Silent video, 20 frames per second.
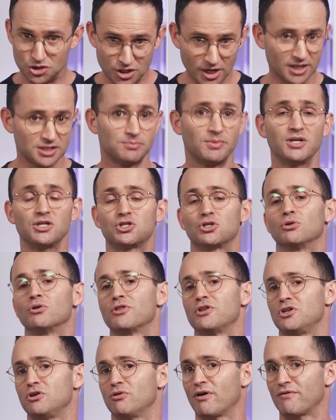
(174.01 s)
just make
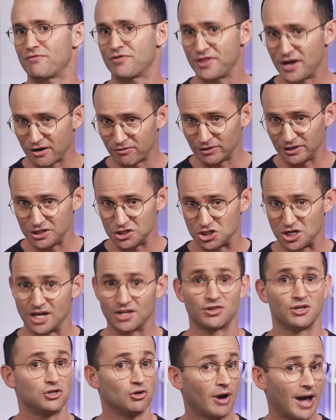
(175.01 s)
sure that you have thoroughly
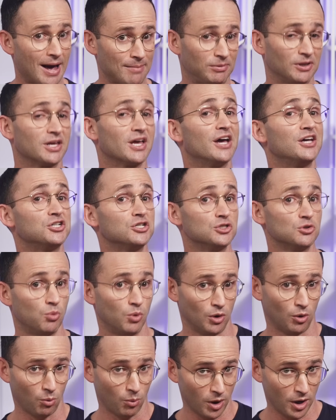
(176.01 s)
checked that your applications
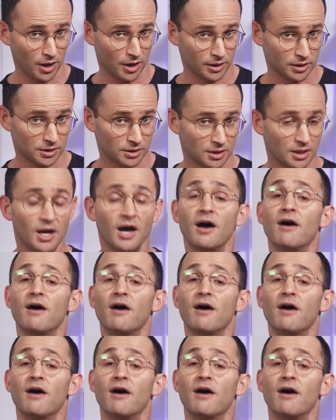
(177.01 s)
will work.